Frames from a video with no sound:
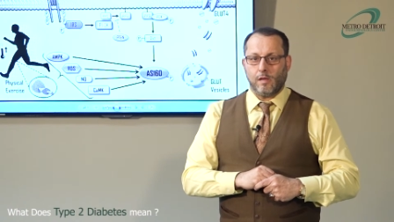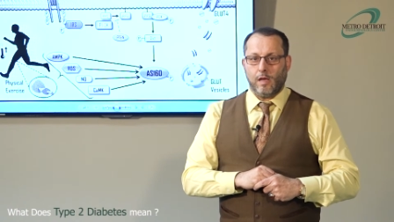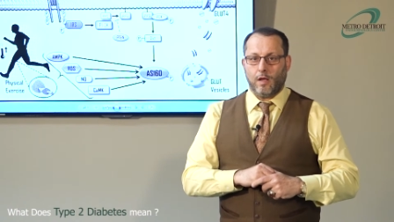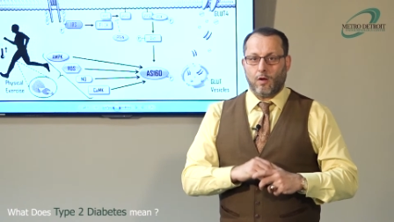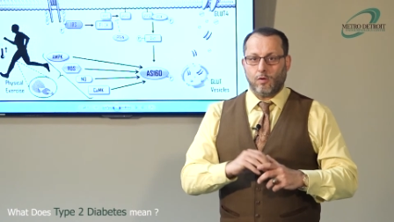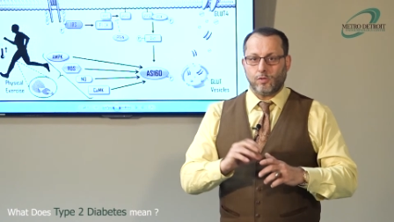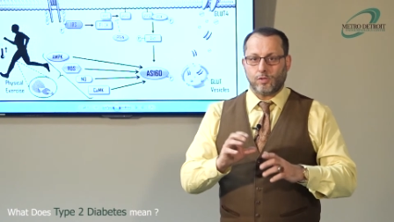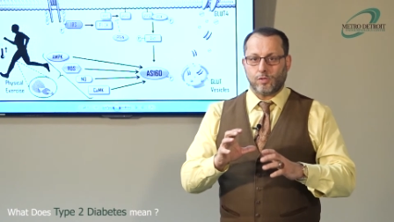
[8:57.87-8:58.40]

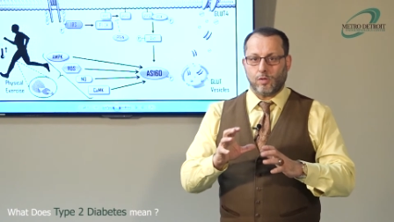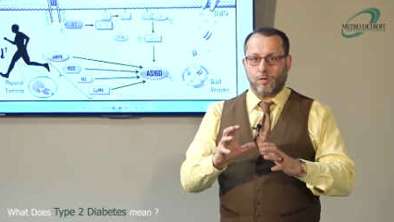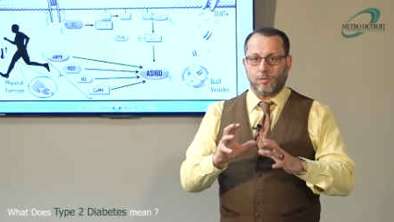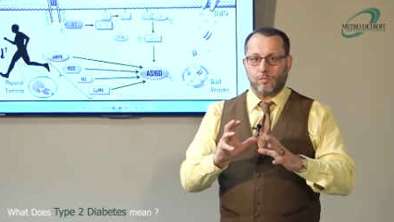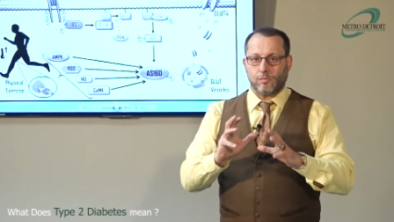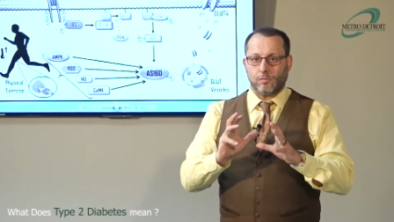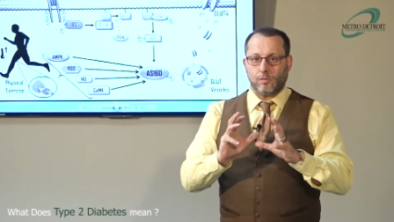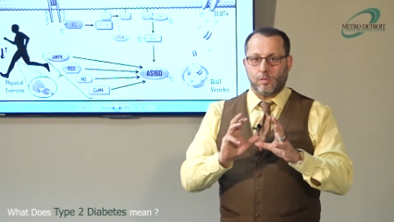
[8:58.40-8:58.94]
And
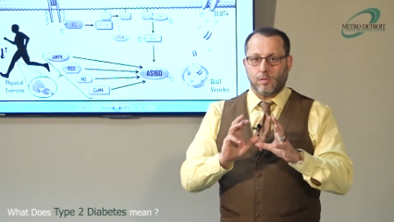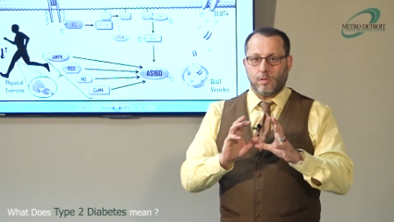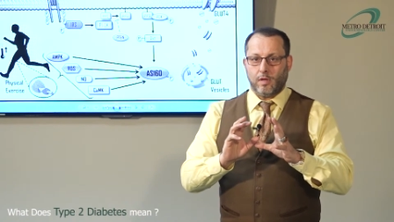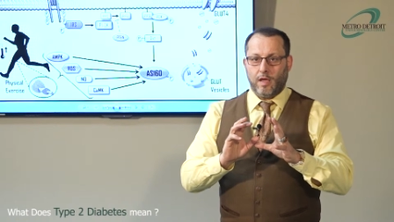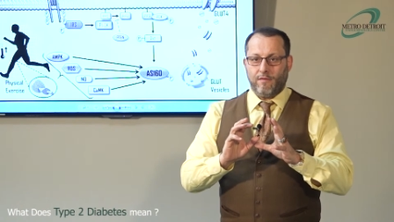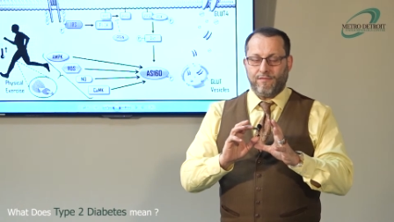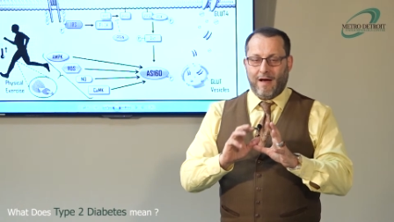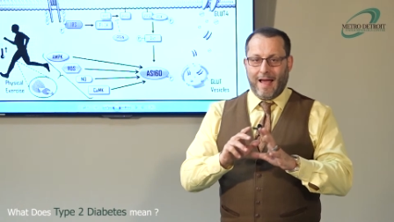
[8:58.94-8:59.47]
also,
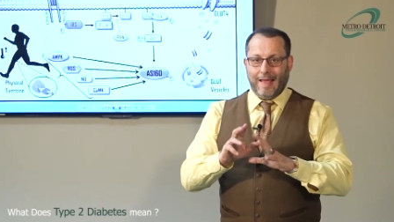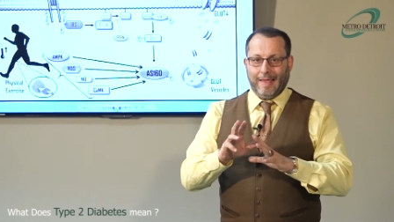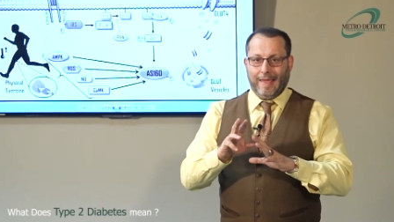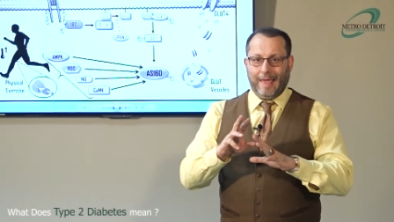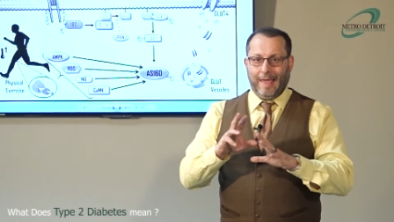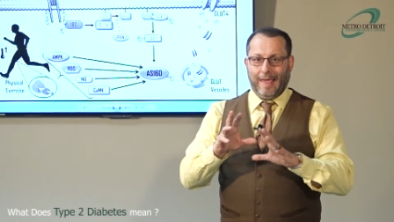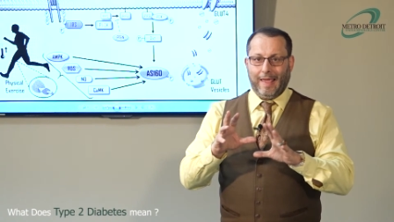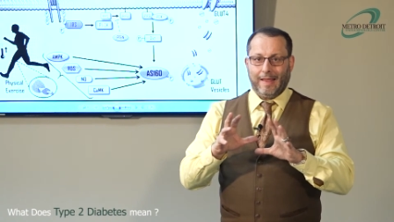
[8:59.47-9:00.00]
if I
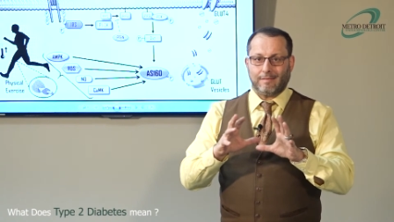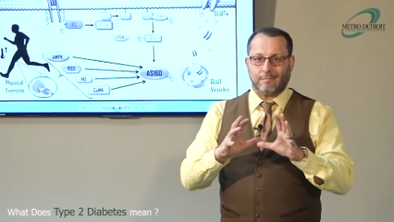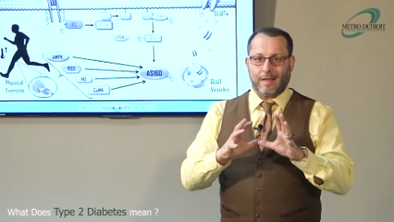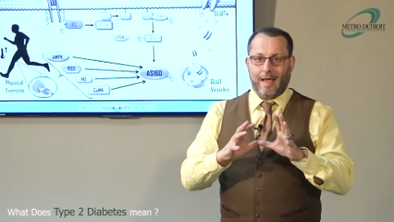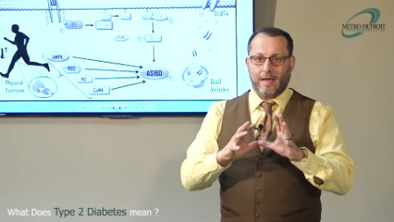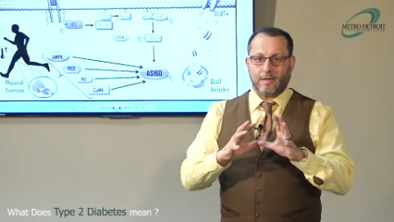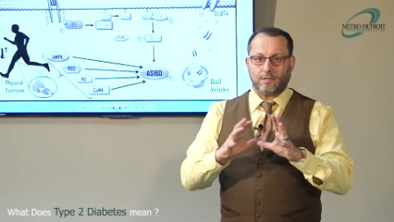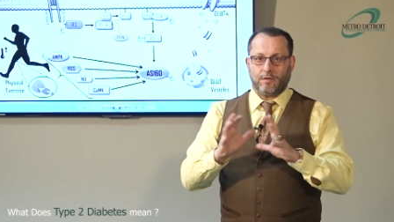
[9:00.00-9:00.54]
can't
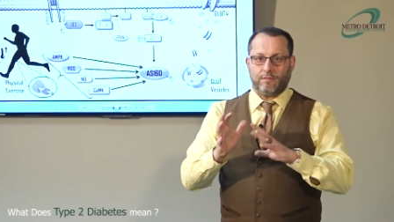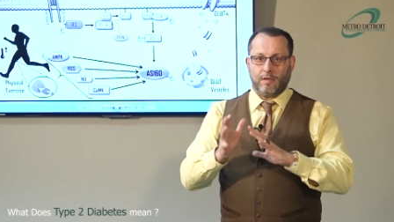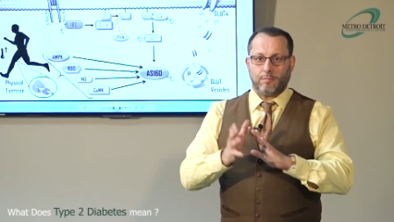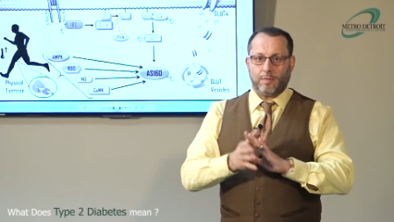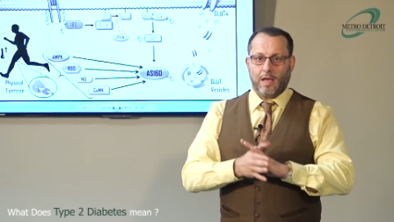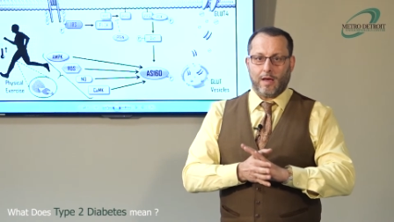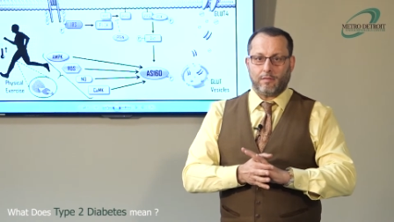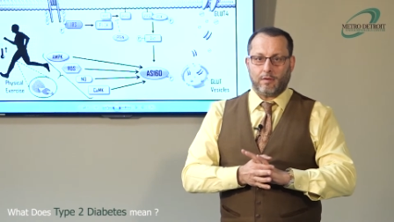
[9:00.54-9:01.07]
activate
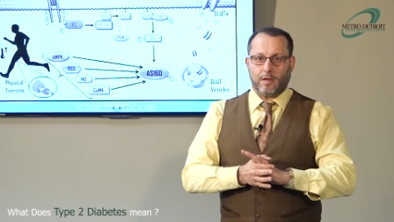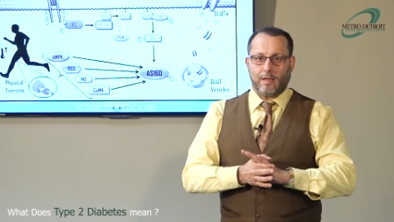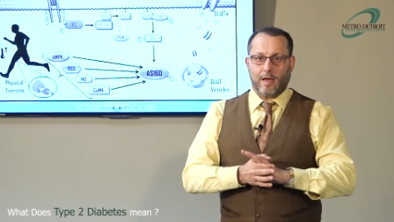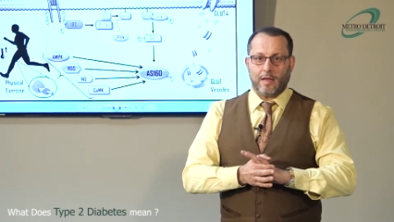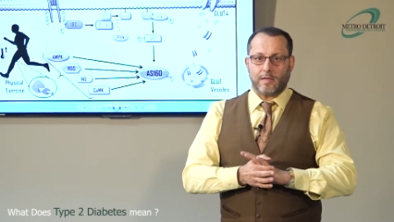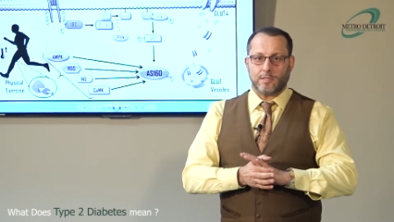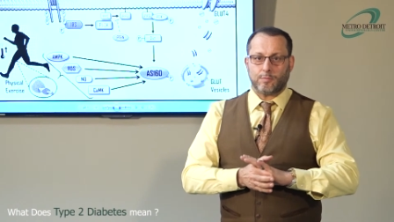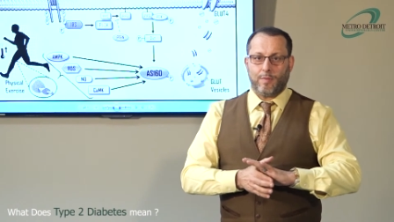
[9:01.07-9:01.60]
PI3
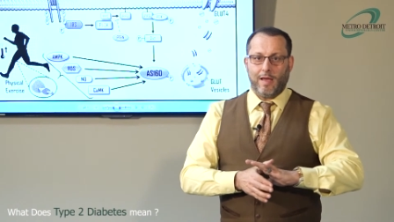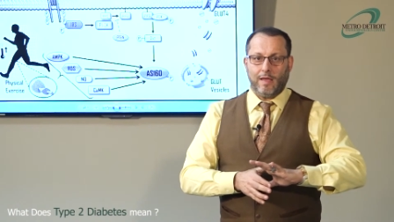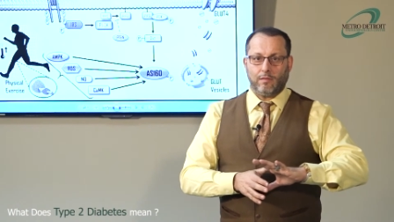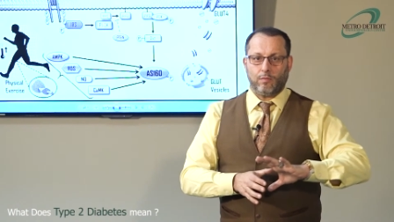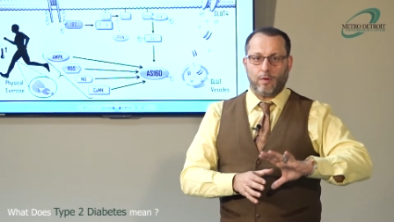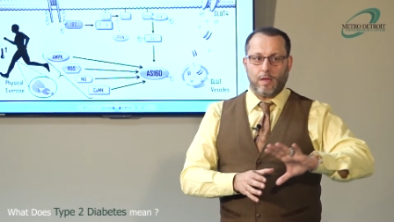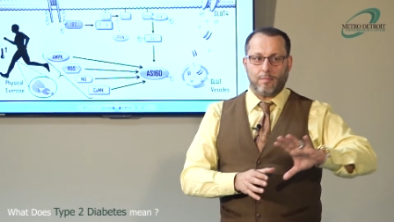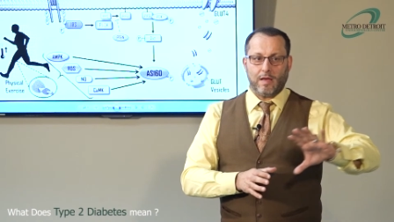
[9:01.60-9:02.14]
kinase
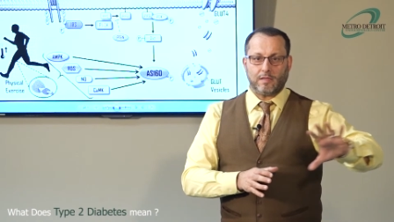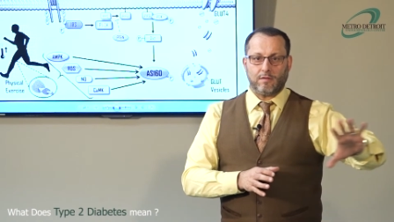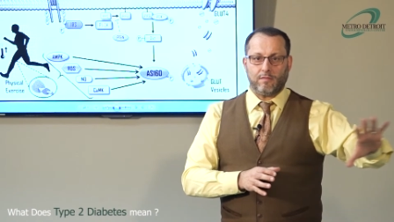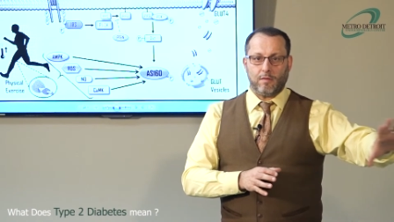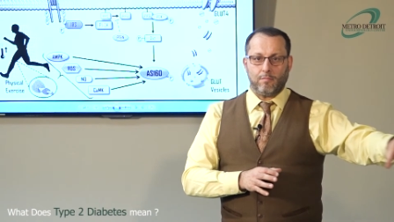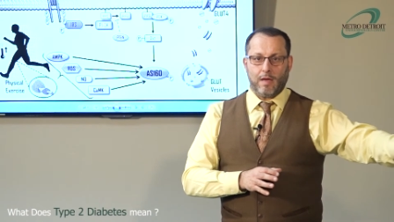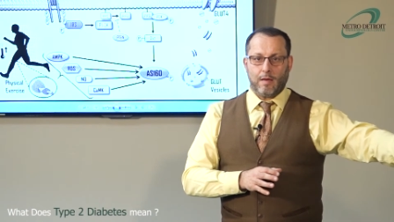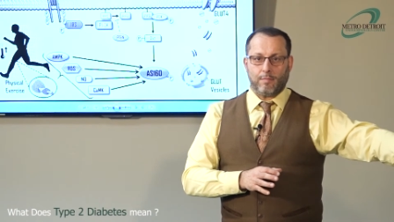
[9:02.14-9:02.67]
pathway, I'm
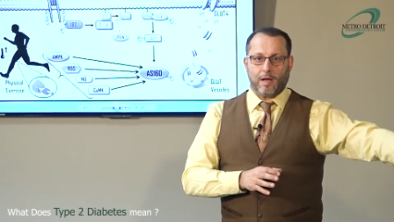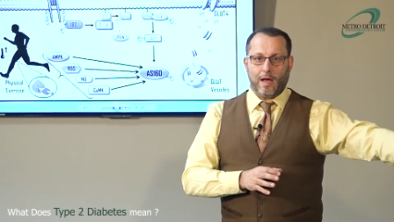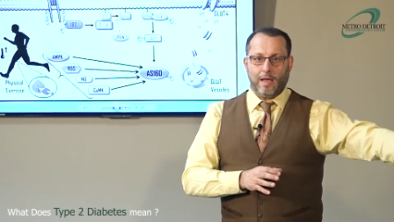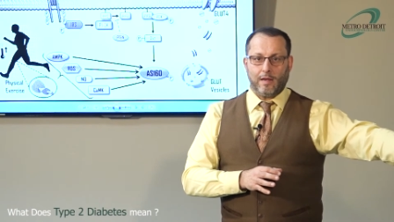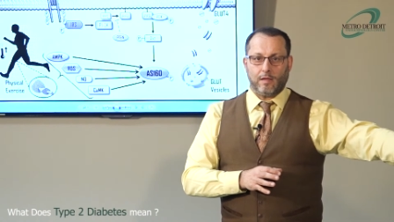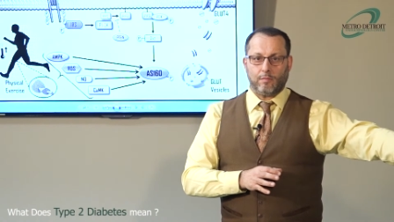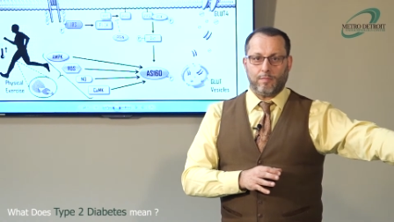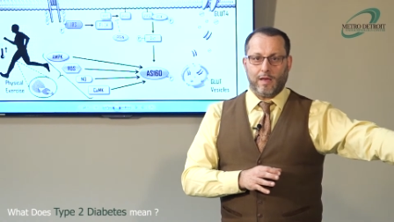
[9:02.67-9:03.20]
activating MAP
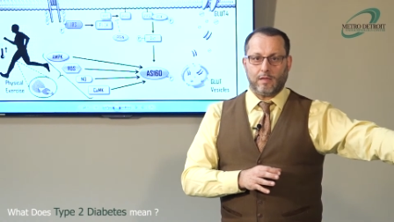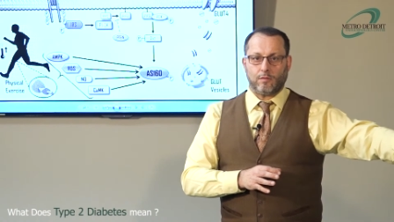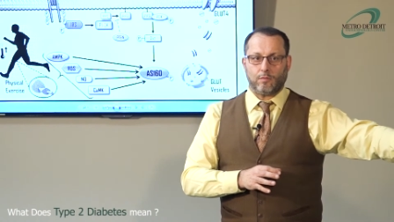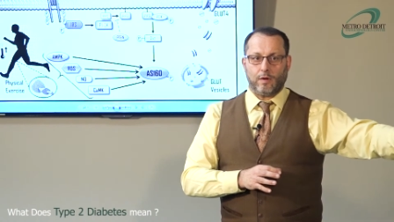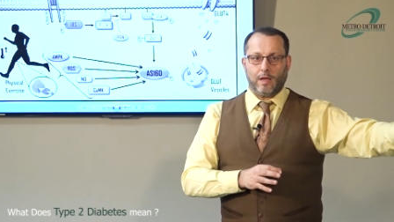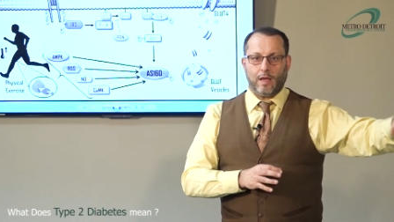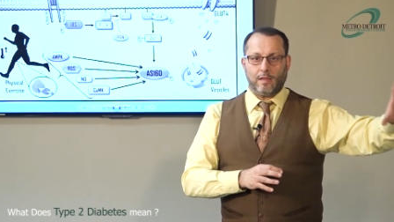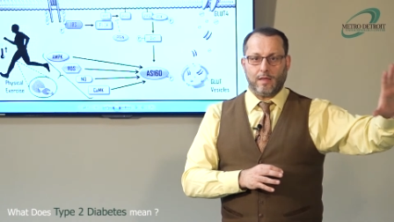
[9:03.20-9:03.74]
kinase
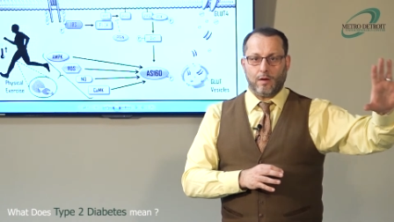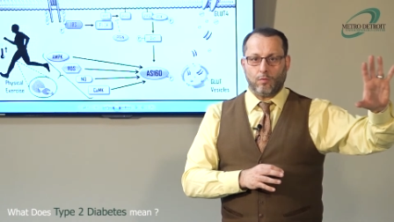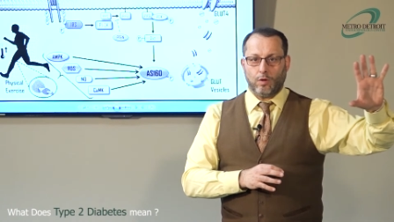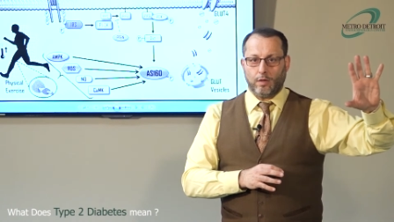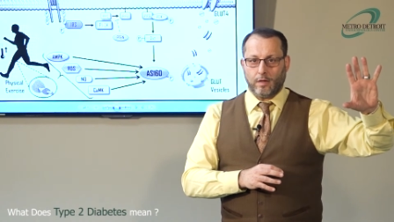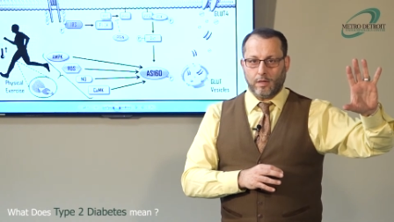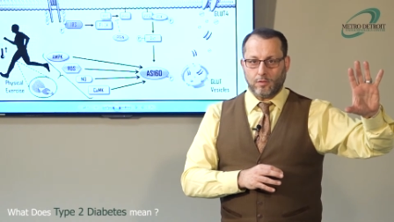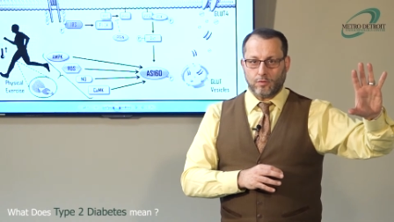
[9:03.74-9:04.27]
pathway, and that will
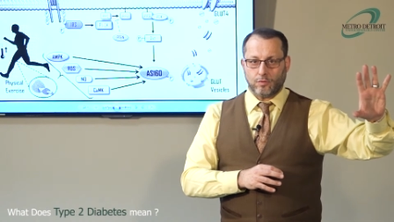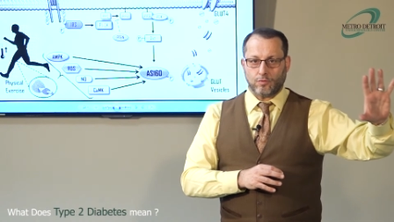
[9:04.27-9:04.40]
lead to